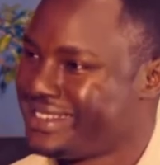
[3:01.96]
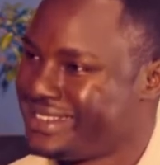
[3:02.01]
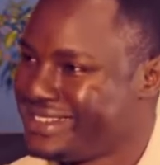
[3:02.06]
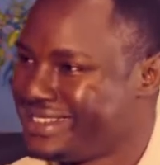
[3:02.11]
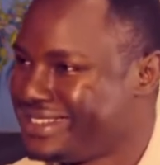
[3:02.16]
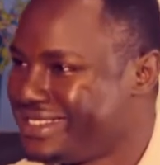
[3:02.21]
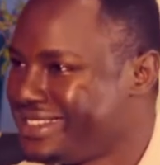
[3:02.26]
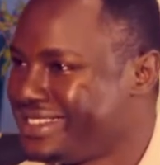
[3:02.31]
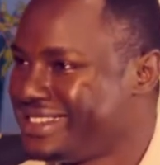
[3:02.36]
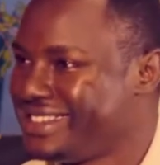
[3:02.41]

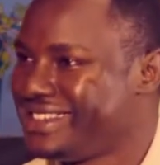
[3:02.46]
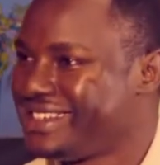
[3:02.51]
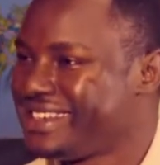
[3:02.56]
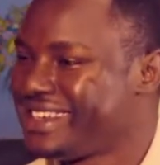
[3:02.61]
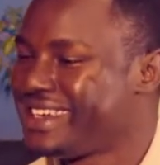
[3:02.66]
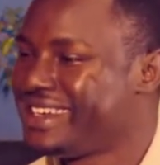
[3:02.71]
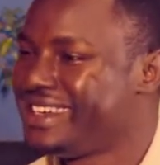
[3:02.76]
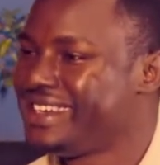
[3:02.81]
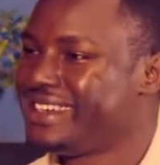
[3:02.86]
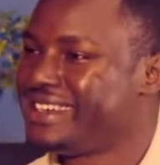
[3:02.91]

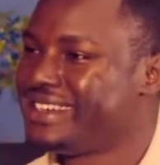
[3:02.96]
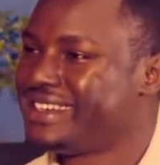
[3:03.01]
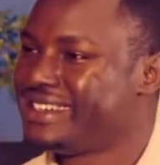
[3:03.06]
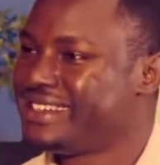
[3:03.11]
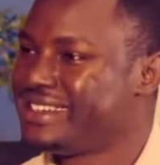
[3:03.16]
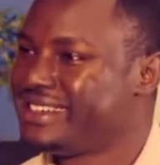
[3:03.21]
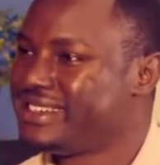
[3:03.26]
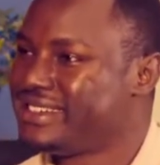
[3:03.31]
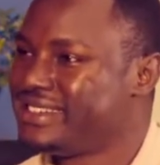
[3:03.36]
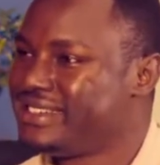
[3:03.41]

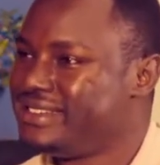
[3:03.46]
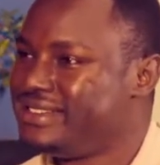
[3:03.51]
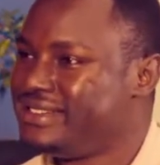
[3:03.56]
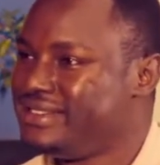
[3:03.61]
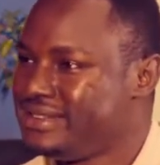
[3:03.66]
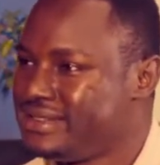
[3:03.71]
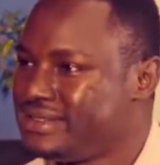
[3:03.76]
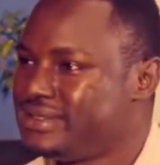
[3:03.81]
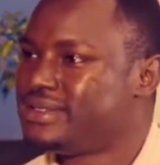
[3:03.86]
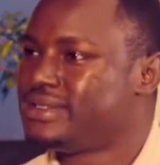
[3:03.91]
Yeah,
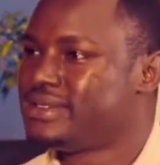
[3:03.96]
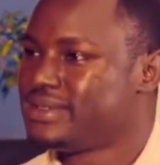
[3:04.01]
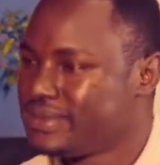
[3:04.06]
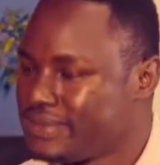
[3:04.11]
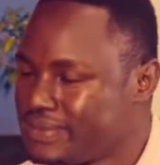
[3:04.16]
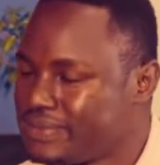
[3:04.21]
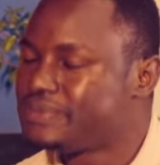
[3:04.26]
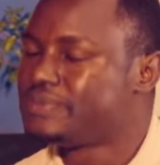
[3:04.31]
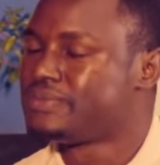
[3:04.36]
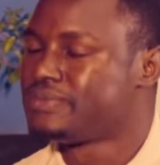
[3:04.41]

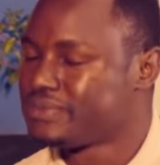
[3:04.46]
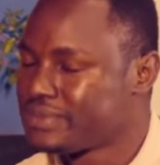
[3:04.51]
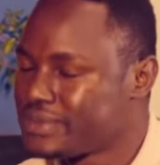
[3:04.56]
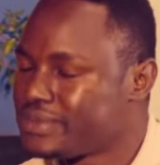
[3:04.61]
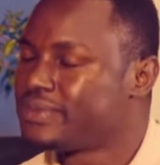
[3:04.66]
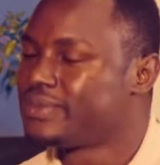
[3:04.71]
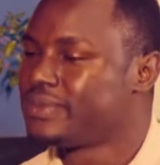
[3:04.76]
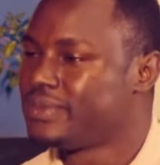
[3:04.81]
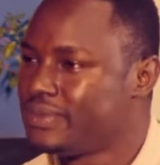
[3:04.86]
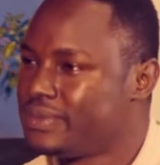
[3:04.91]
stuff like
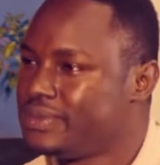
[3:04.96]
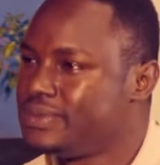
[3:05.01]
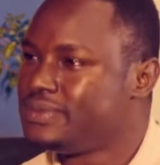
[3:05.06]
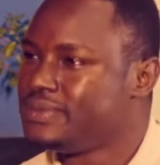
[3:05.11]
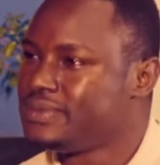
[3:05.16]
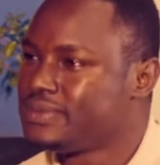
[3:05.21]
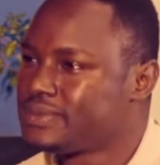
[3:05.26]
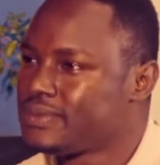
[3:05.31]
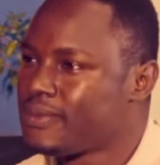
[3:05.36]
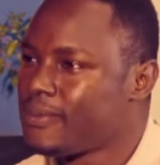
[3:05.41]
that. I'm
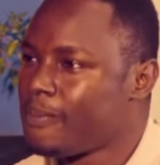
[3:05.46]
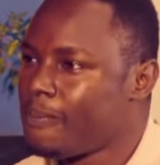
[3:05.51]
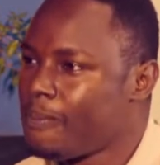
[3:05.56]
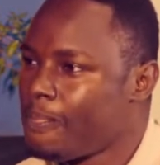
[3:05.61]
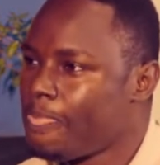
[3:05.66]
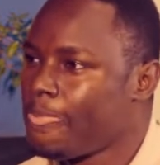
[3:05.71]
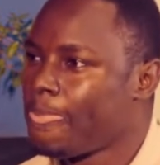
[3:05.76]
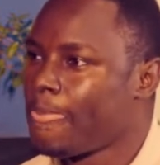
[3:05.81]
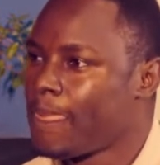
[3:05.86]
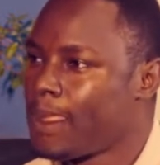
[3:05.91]
an introvert,
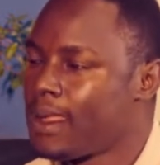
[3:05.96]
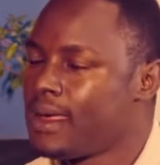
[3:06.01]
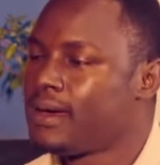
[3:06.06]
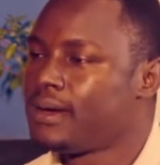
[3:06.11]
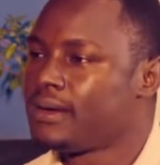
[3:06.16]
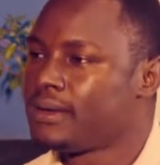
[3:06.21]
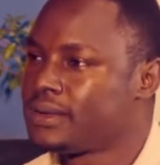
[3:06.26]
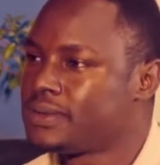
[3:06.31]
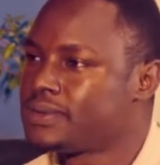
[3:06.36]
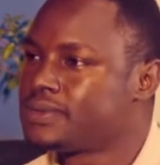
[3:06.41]
so I don't
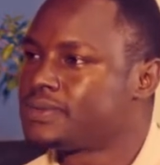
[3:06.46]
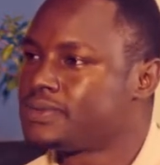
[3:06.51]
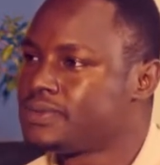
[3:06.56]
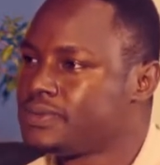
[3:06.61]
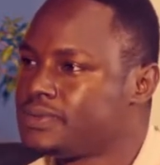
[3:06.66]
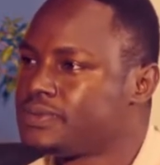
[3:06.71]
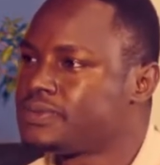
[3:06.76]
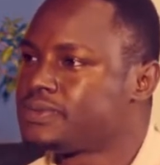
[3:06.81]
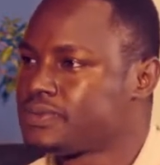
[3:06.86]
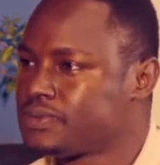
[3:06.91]
really have a